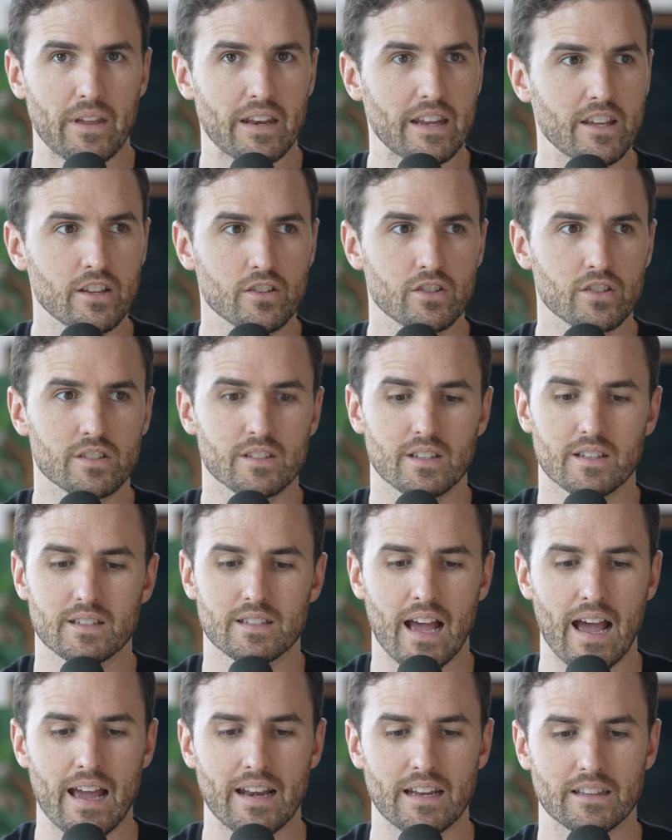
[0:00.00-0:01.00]
And he just
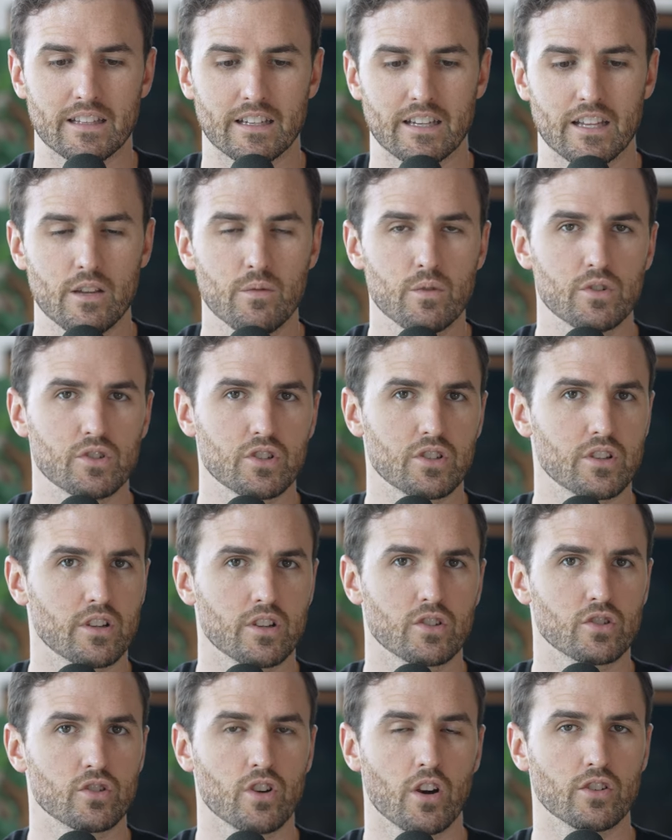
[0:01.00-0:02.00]
decided that he was just going
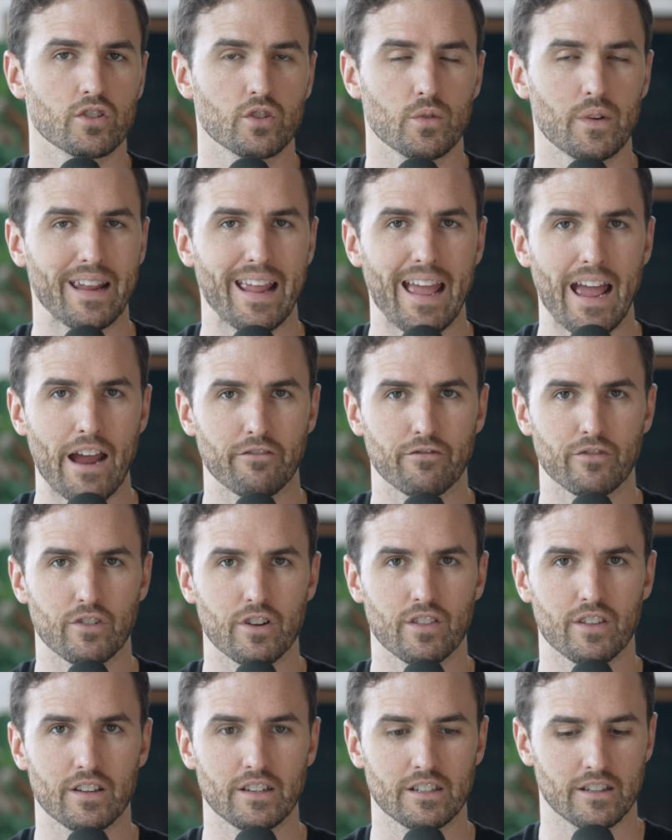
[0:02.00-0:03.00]
to start doing
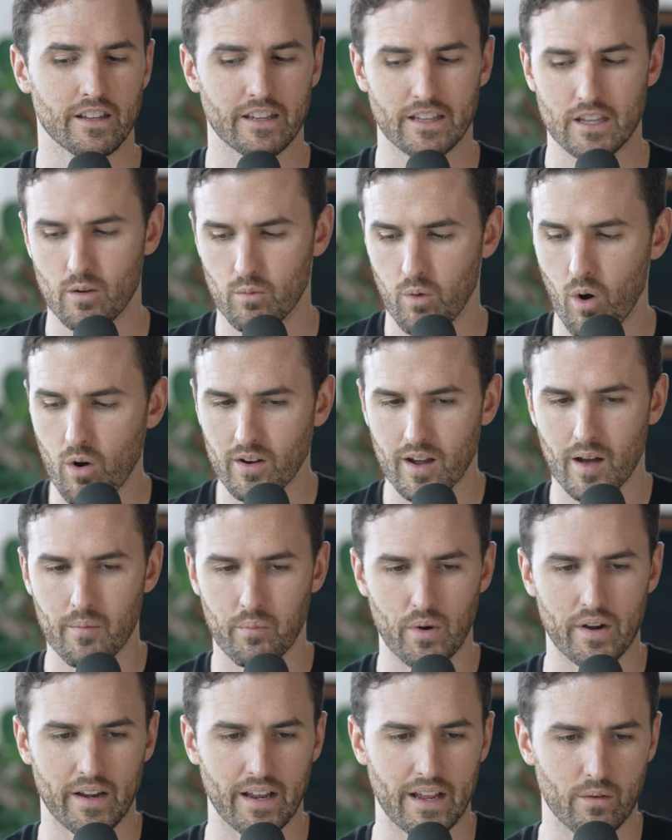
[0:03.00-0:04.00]
everything. Like, he woke up
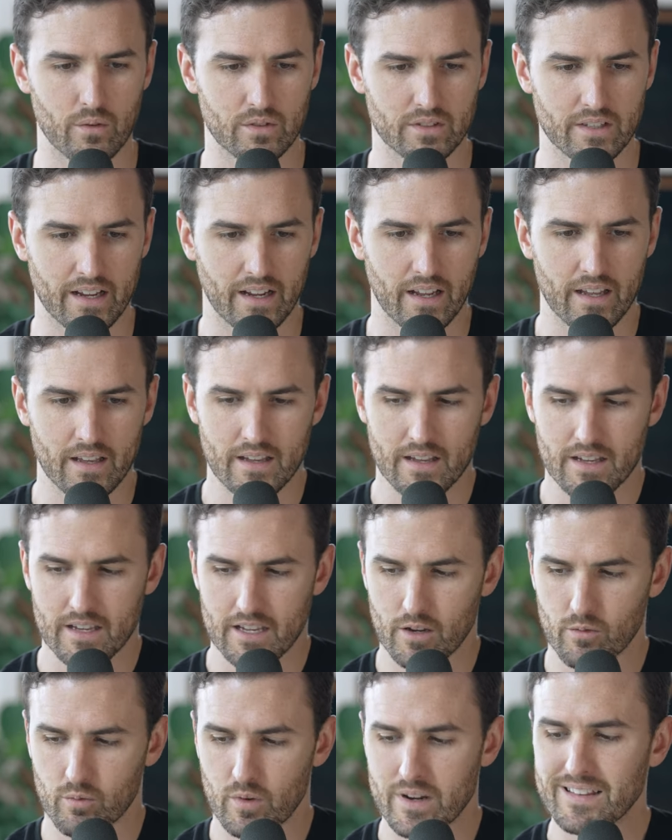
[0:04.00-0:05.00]
one day and was like,
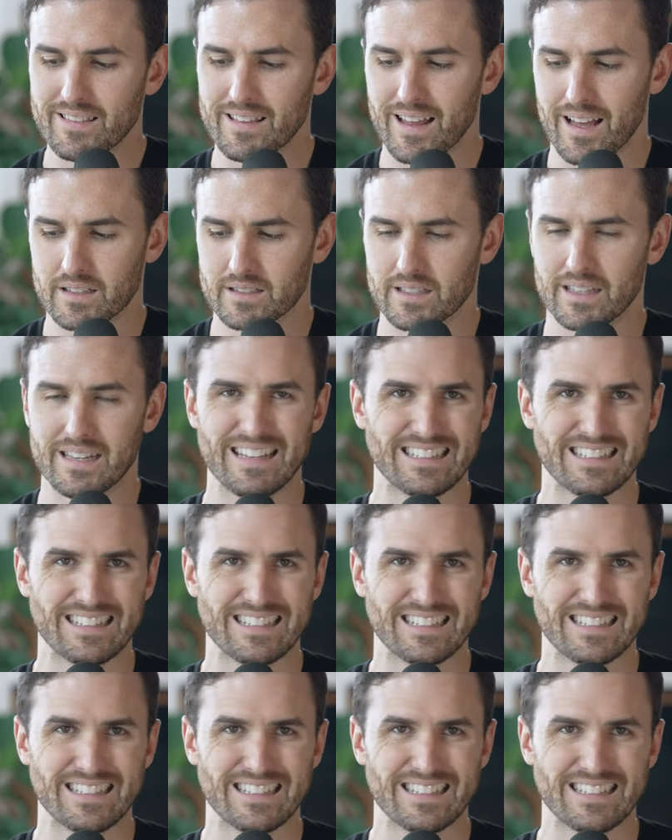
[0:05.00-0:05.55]
he realized that